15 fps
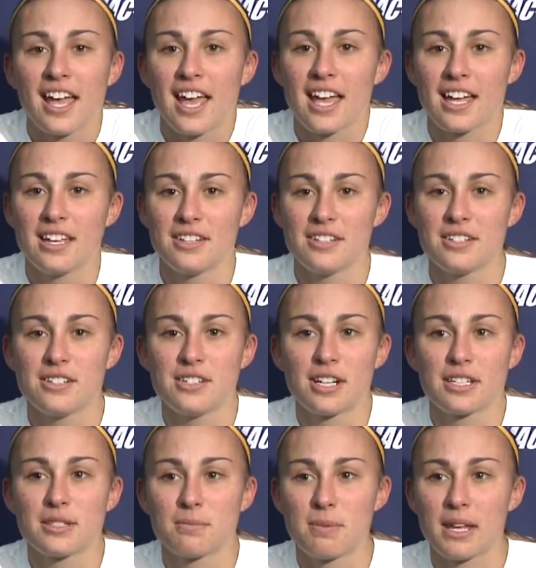and
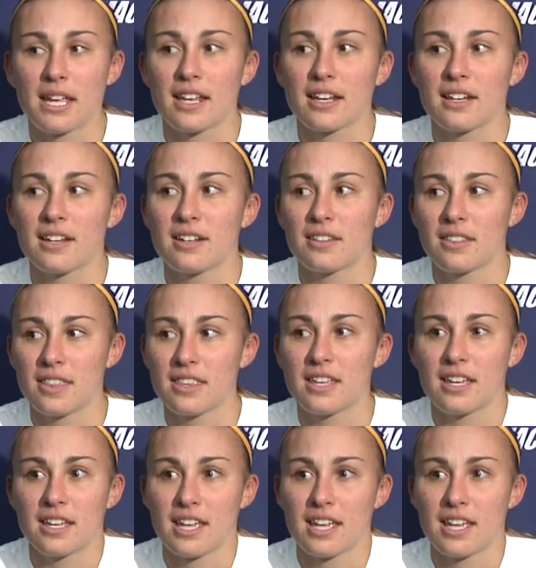just being